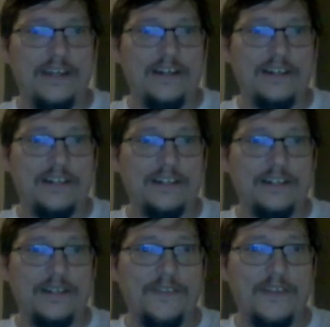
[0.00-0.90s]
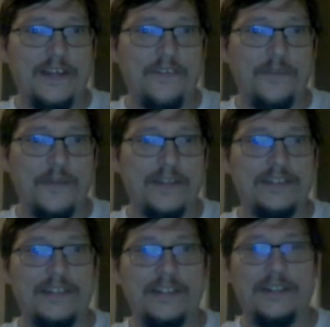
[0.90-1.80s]
the government.
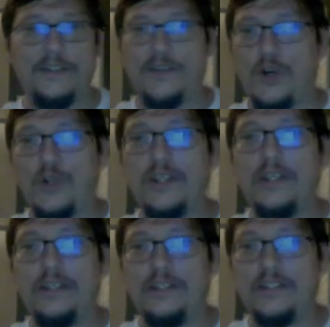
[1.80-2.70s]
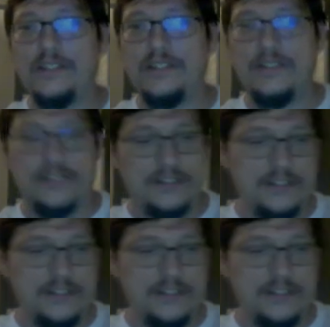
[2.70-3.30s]
Early in the season,